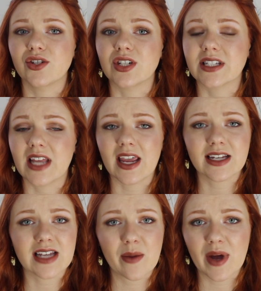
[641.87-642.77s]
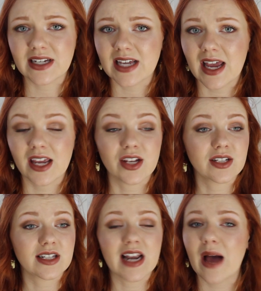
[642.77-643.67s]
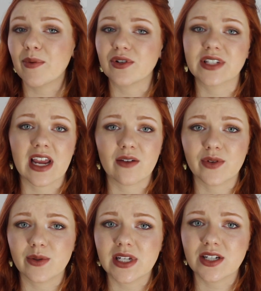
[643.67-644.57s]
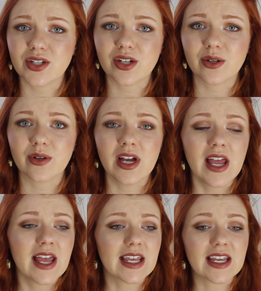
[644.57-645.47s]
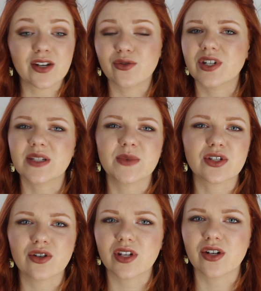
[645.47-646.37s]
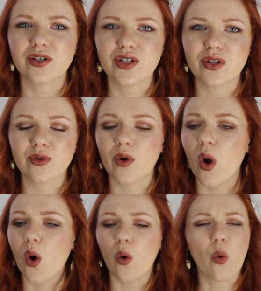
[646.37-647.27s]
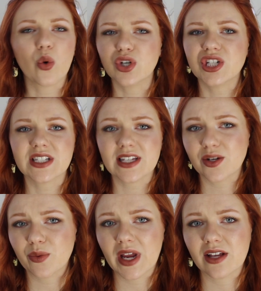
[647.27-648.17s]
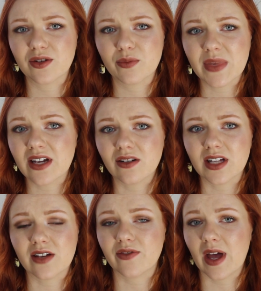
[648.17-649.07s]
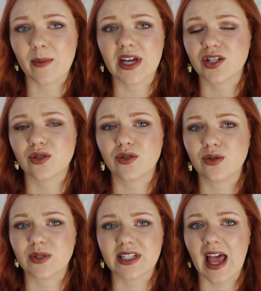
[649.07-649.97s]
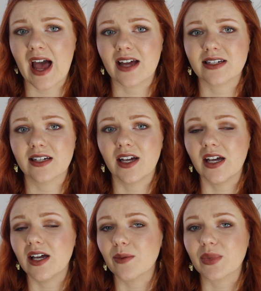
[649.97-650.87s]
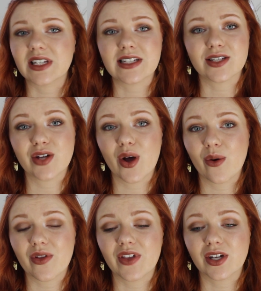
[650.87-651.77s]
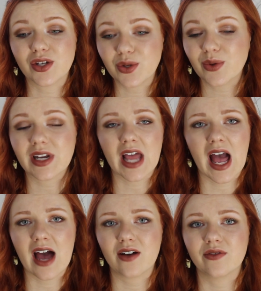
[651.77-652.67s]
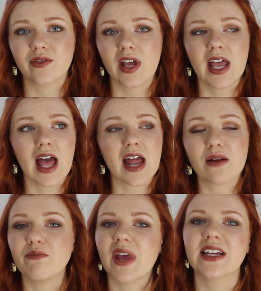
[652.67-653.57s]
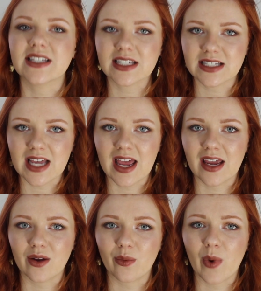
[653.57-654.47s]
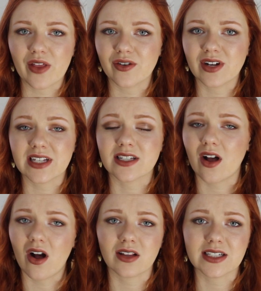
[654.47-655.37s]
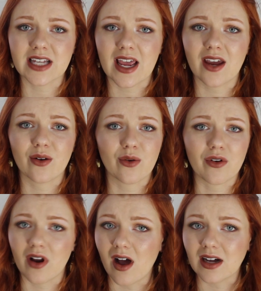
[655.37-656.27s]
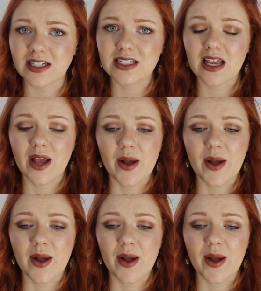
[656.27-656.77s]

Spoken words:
Just take it day by day. Nap all day if you need to. Eat a Christmas cookie or two, or just eat a regular meal if that makes you too sad. Please know that you can have an amazing day, whether it's a holiday or not.